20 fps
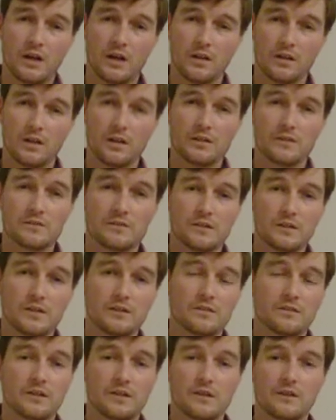a lot of
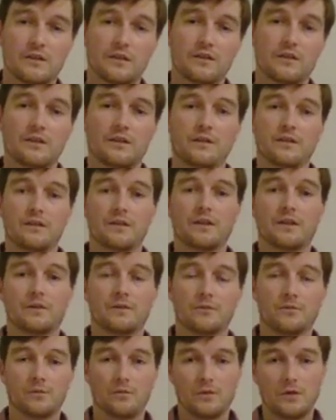studies that
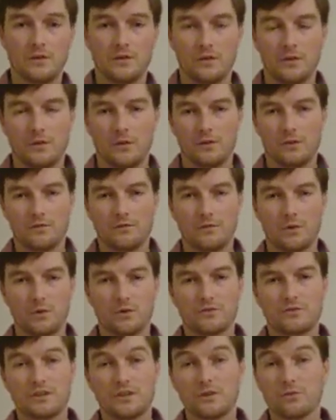
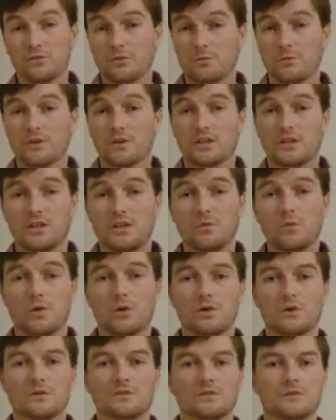focused in on some of our
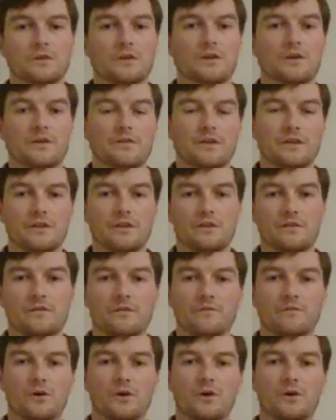keywords that
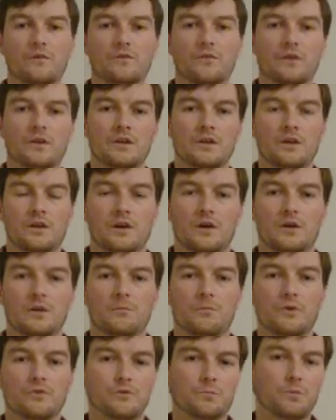involved
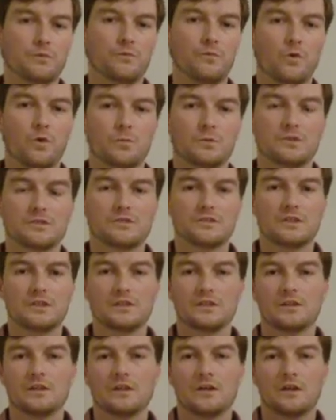muscle performance
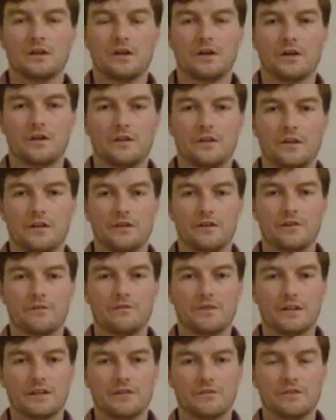and the
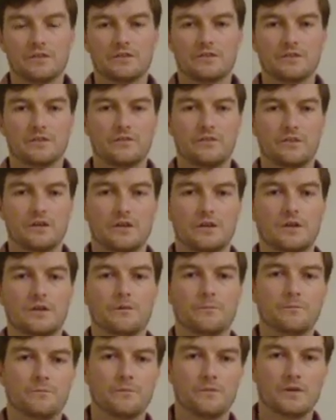effectiveness
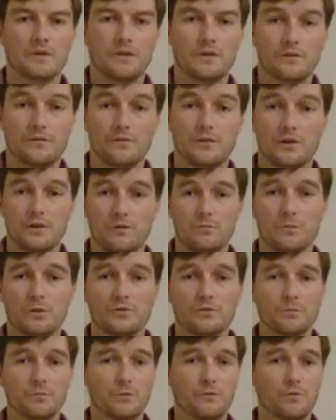of
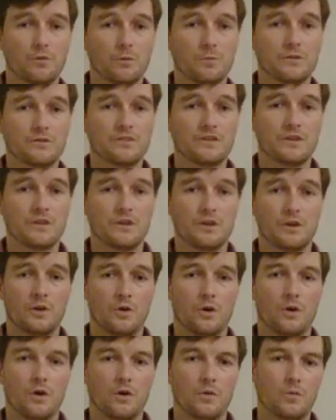muscle performance
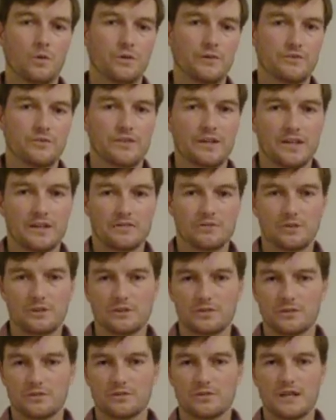when static
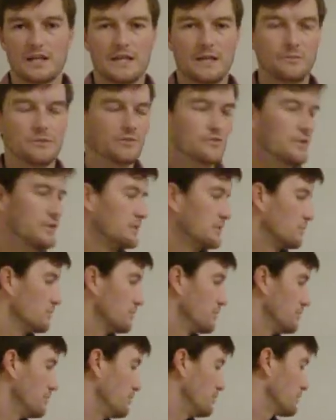stretching or dynamic stretching
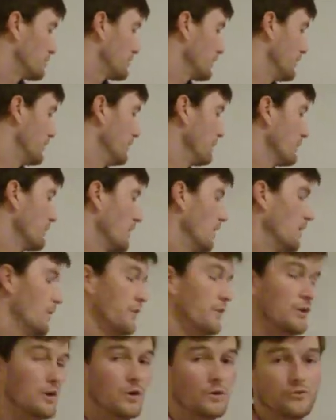was used.
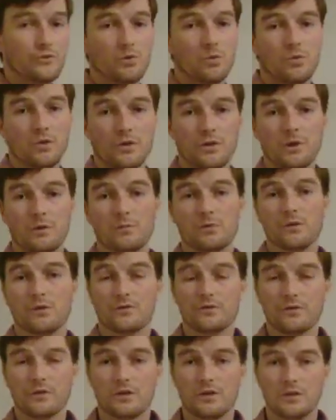There also were a number of